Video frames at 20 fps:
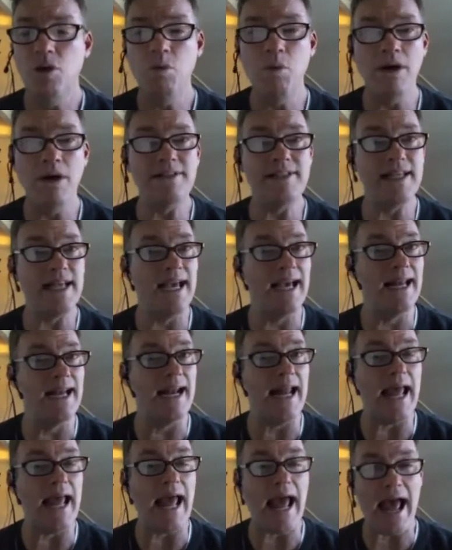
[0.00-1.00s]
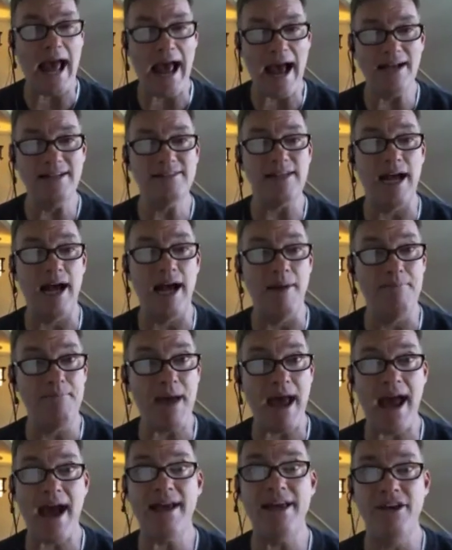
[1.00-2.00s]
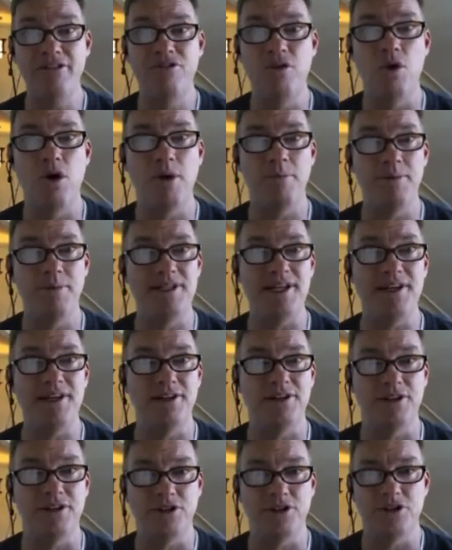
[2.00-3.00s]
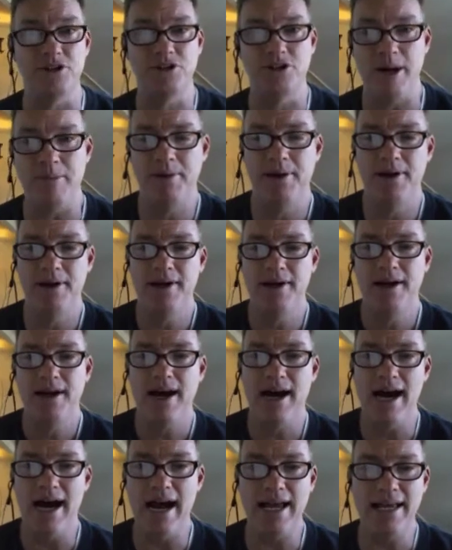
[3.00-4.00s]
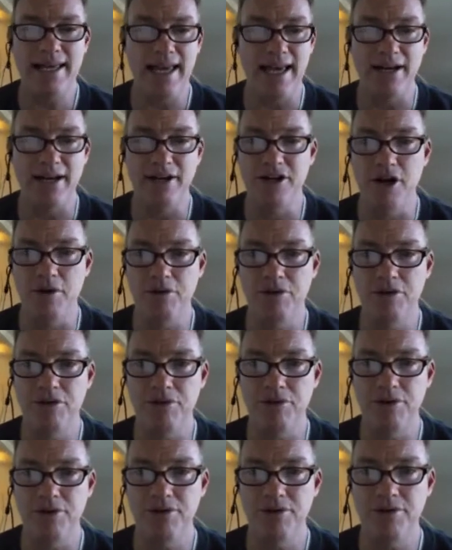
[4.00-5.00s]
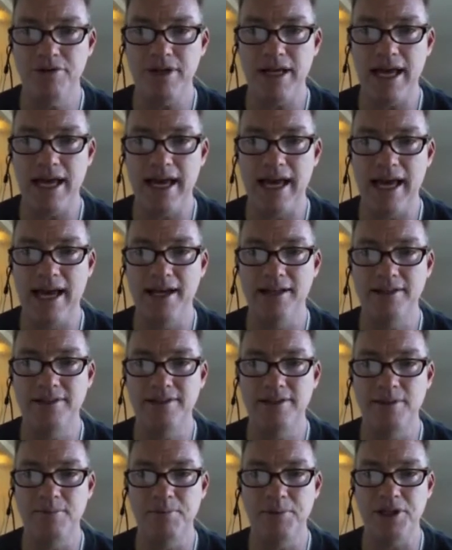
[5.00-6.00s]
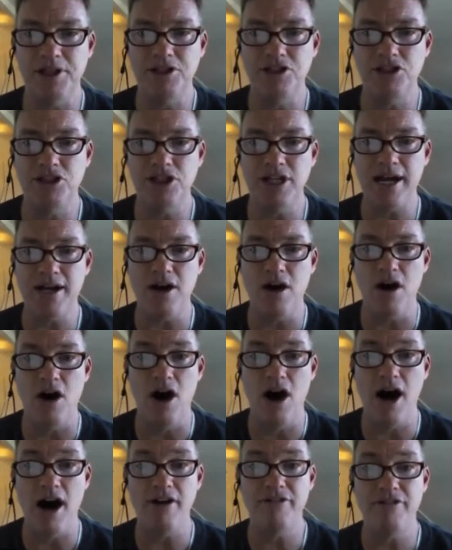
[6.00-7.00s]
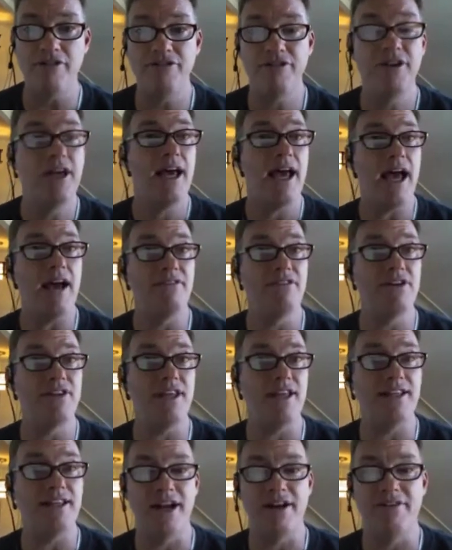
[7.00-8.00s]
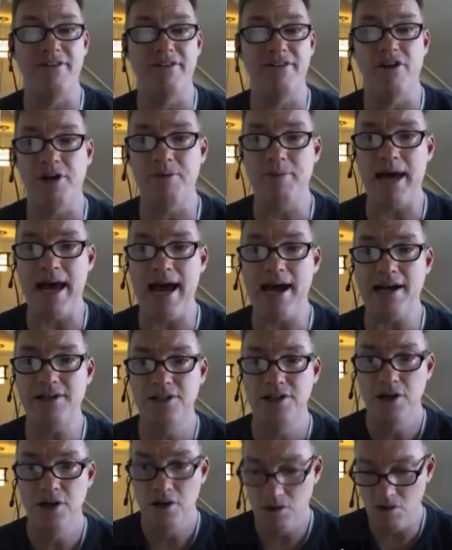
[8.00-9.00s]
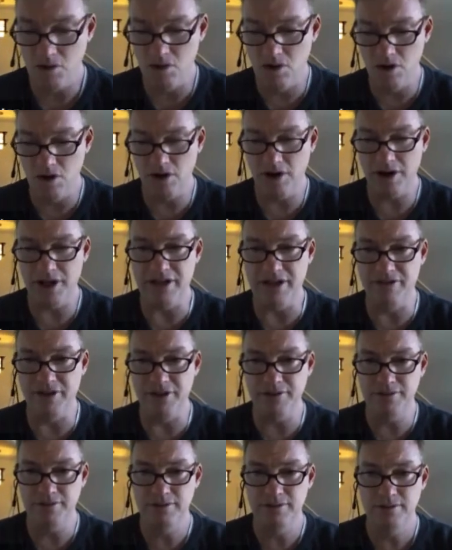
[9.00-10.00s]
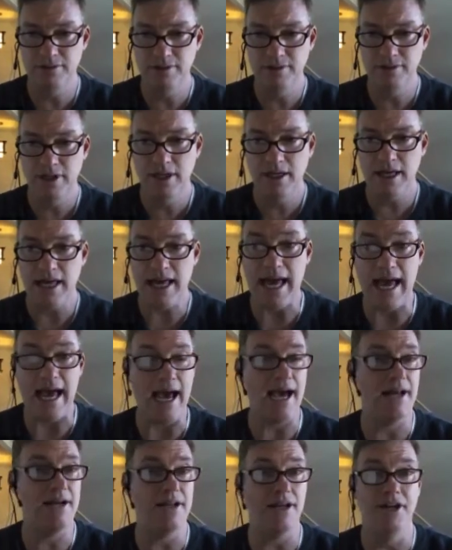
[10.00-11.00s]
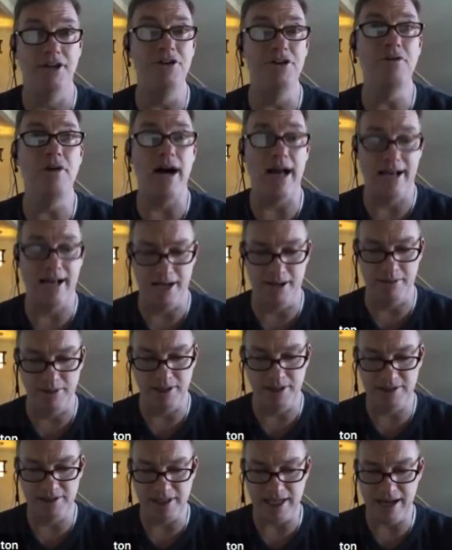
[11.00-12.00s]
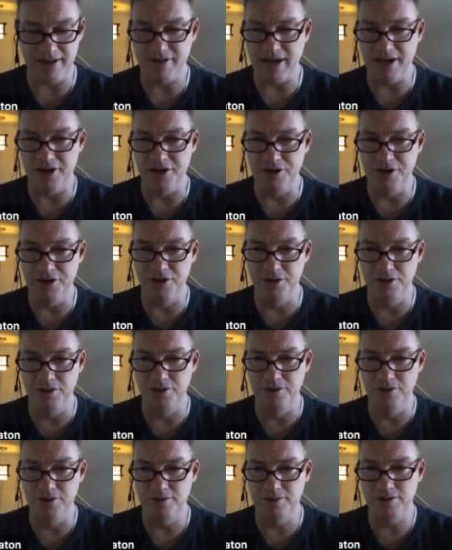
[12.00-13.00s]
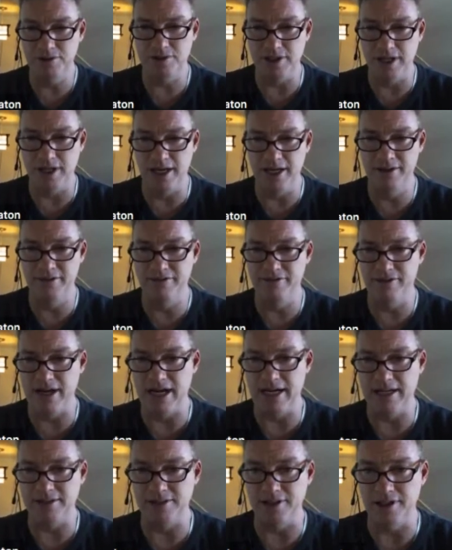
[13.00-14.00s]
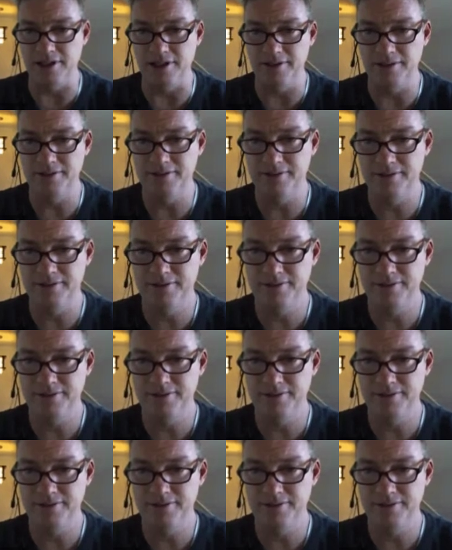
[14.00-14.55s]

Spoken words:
So once again, as I'm packing for a particular trip, I can go through and simply check off everything that I've already packed, or even add a new item. Let's say I've got a new sun visor.